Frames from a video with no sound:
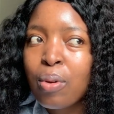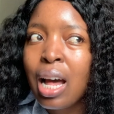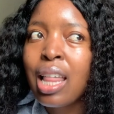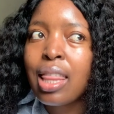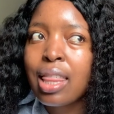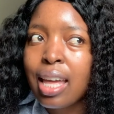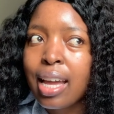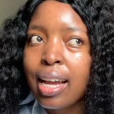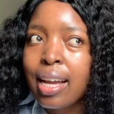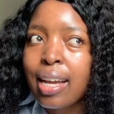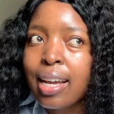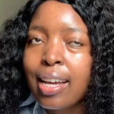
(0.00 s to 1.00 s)
I
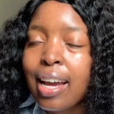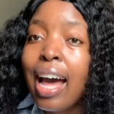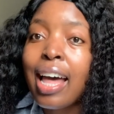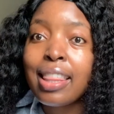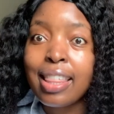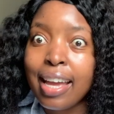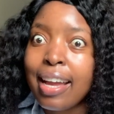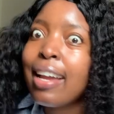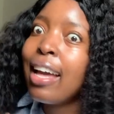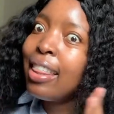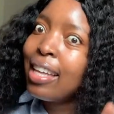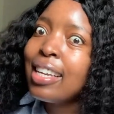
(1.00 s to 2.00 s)
think
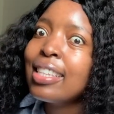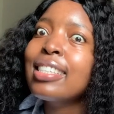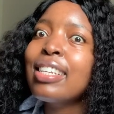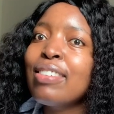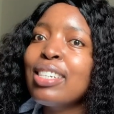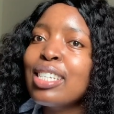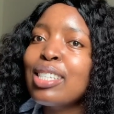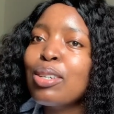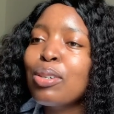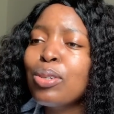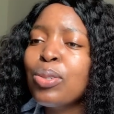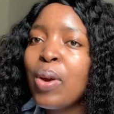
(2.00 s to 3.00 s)
it's 7 years
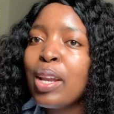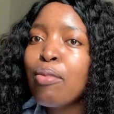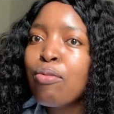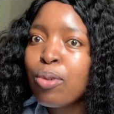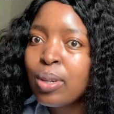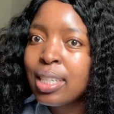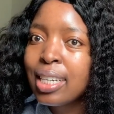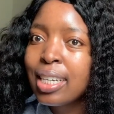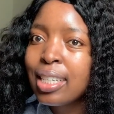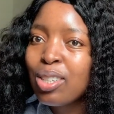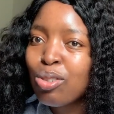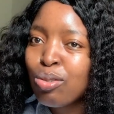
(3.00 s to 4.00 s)
ago.
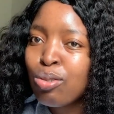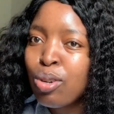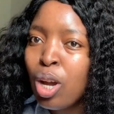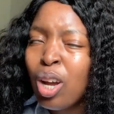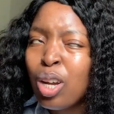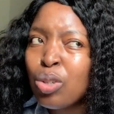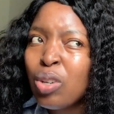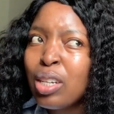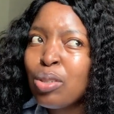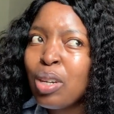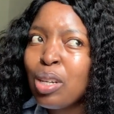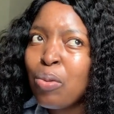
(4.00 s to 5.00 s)
2014 to
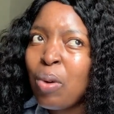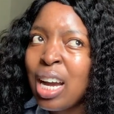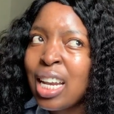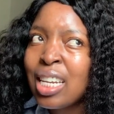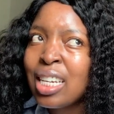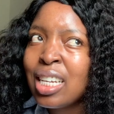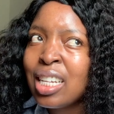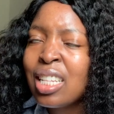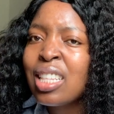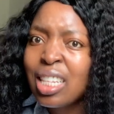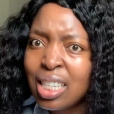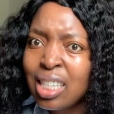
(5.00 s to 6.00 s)
2021.
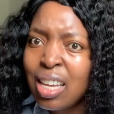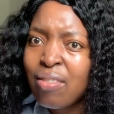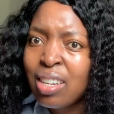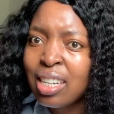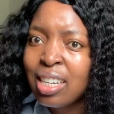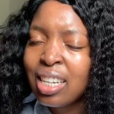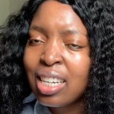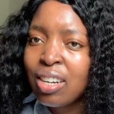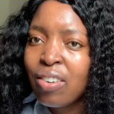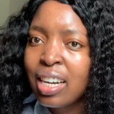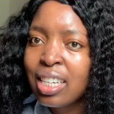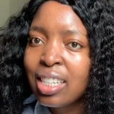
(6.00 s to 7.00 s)
That's 7,
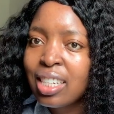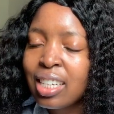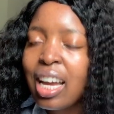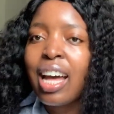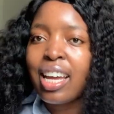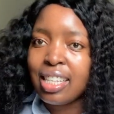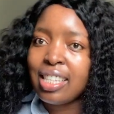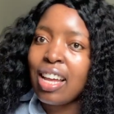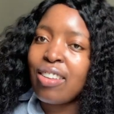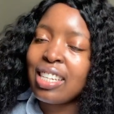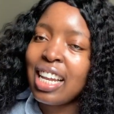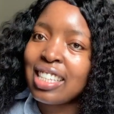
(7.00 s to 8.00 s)
right? It
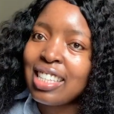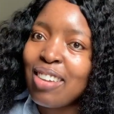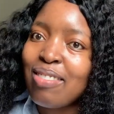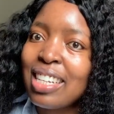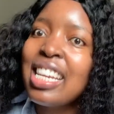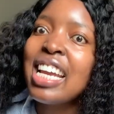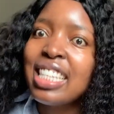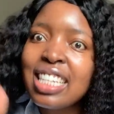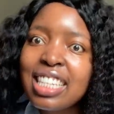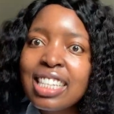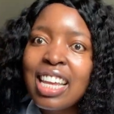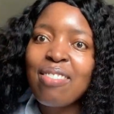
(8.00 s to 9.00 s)
sounds like 7. Yes,
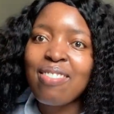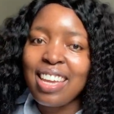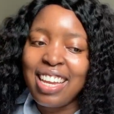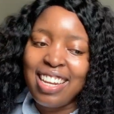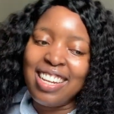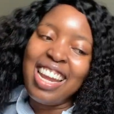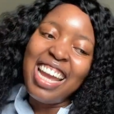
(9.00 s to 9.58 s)
it's 7.